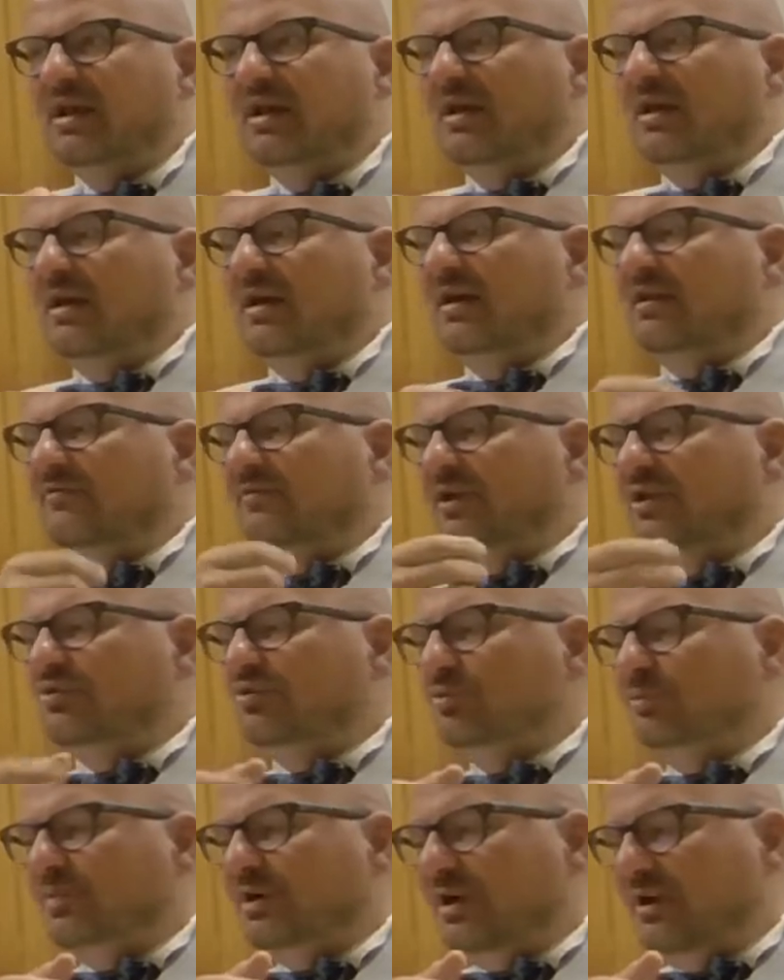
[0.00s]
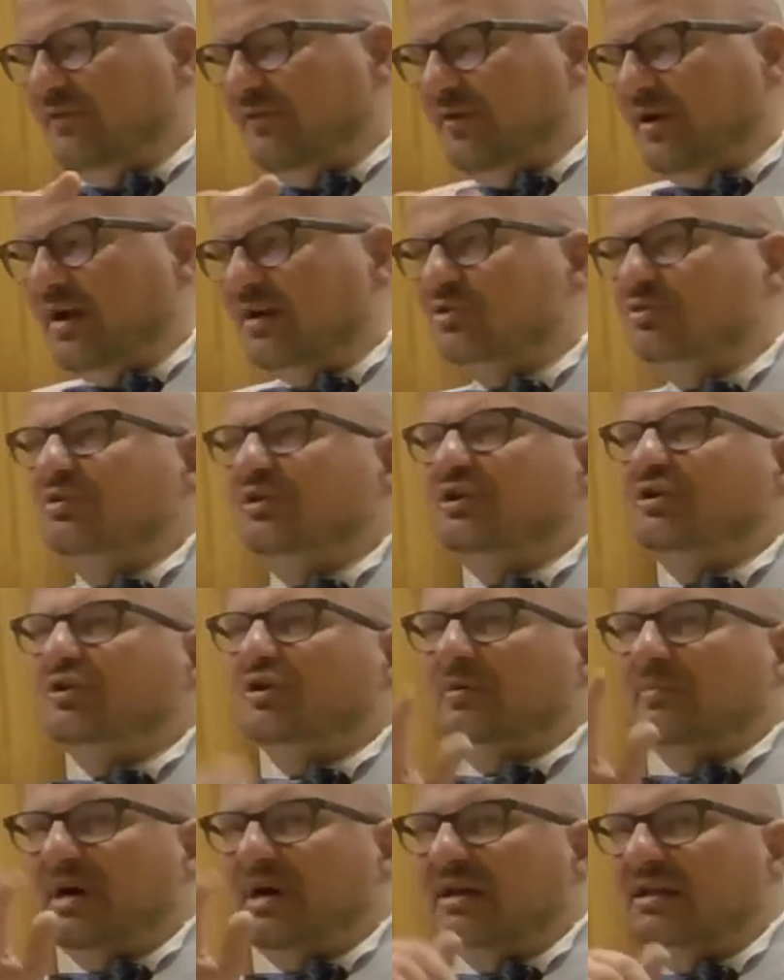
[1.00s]
And when you breathe, actually
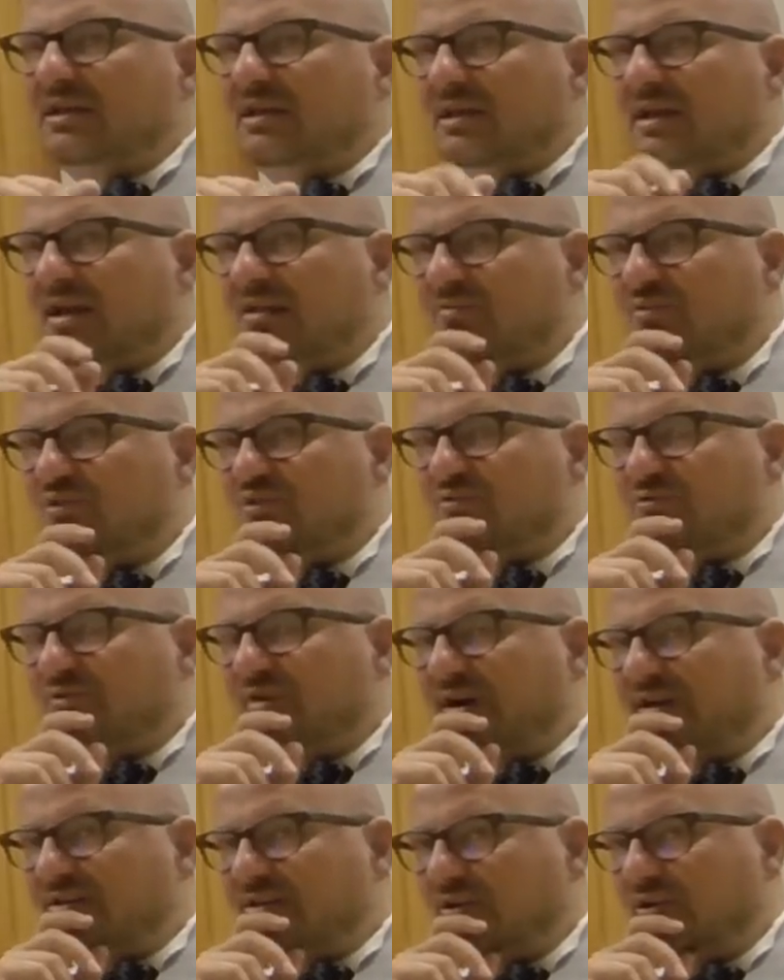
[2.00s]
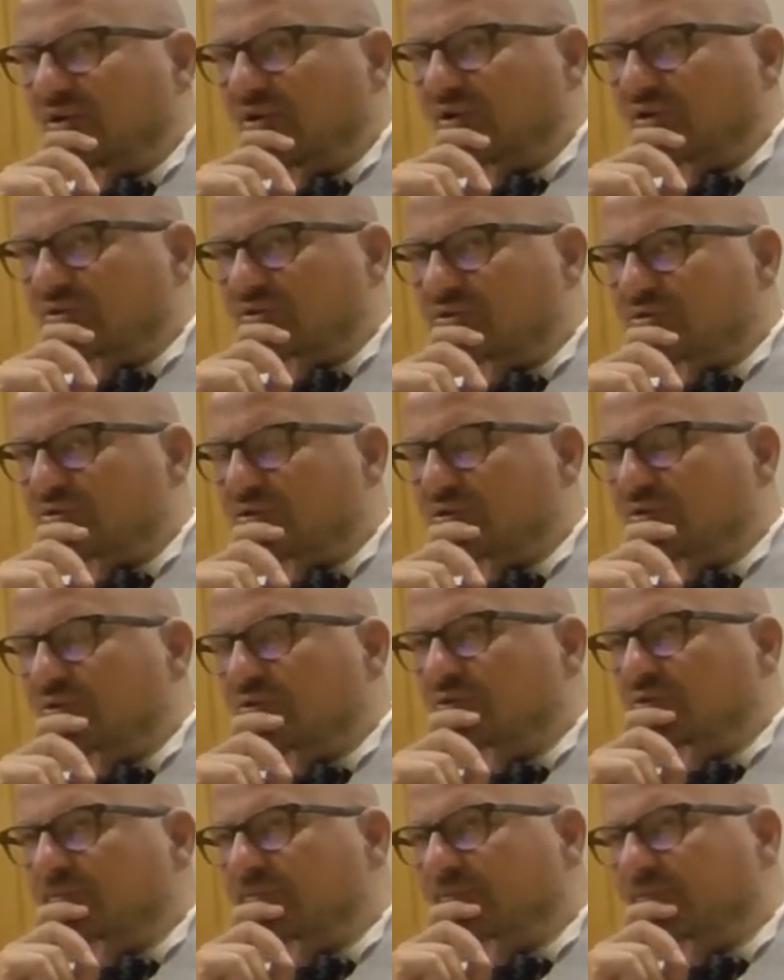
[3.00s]
your body can move quite a lot.
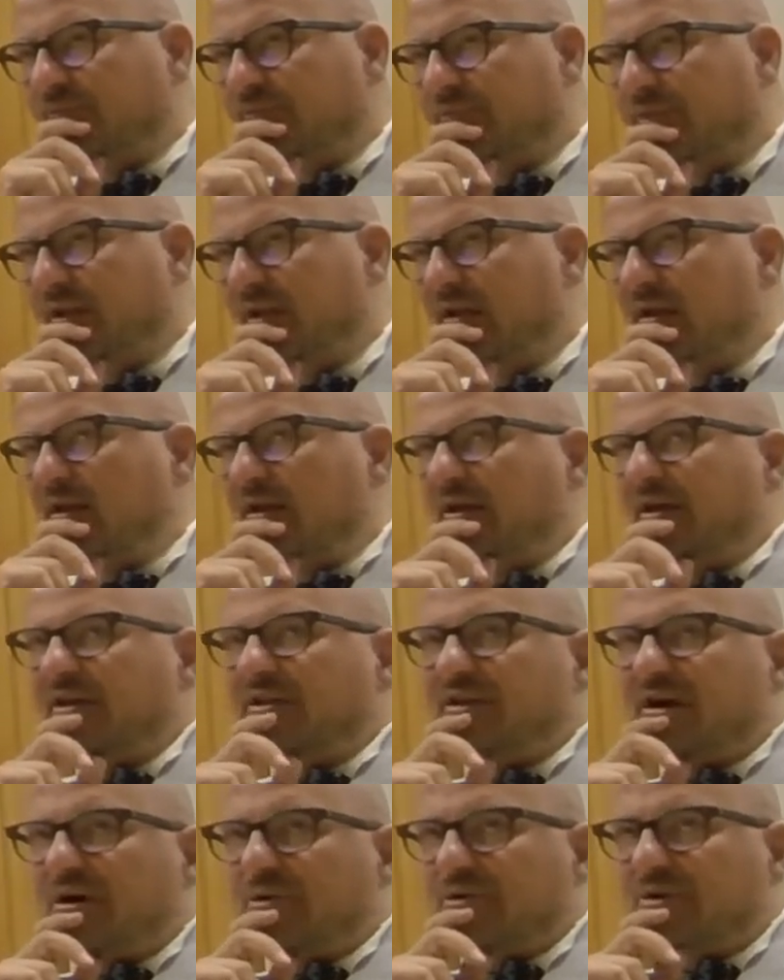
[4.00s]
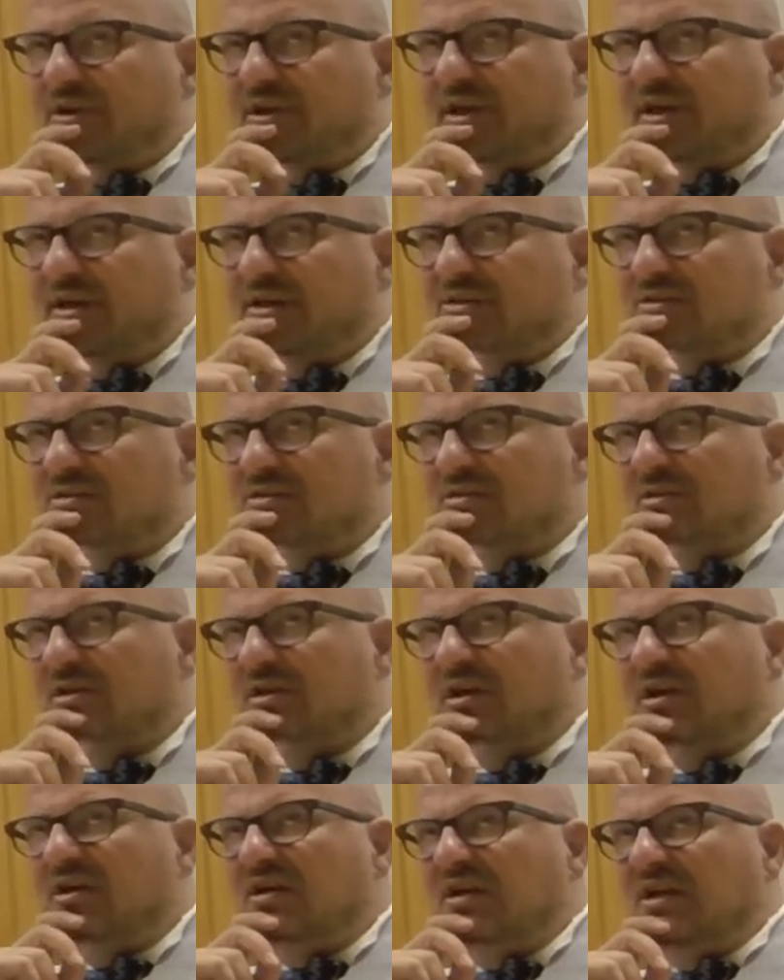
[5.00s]
So in our case,
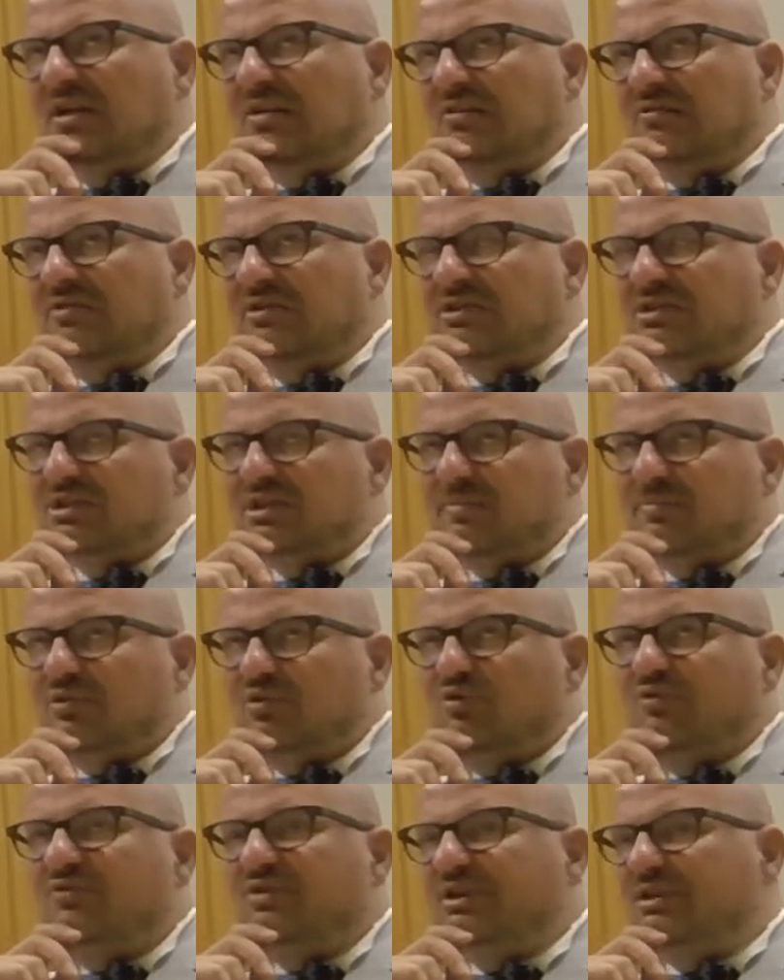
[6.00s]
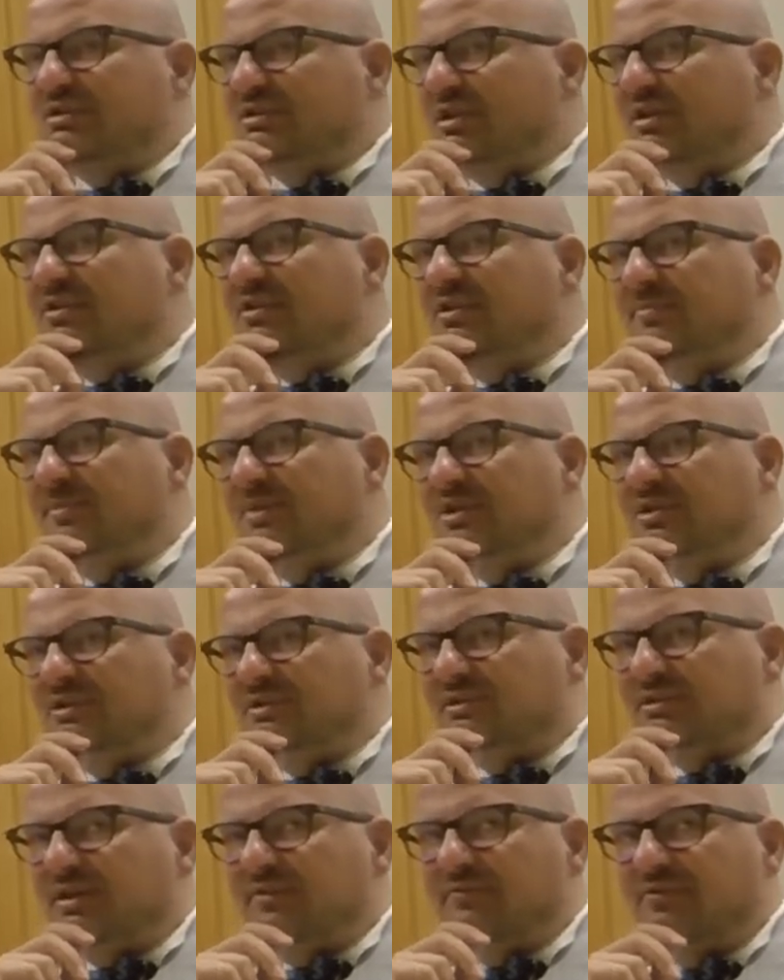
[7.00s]
it was up to 3
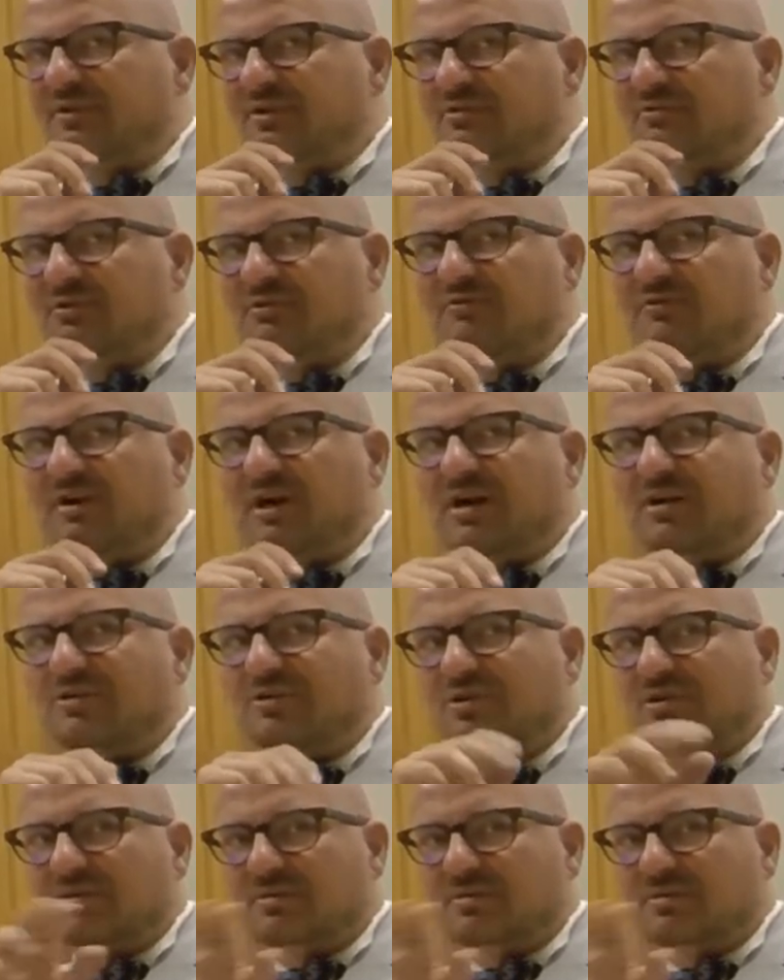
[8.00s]
centimeters, I think, with our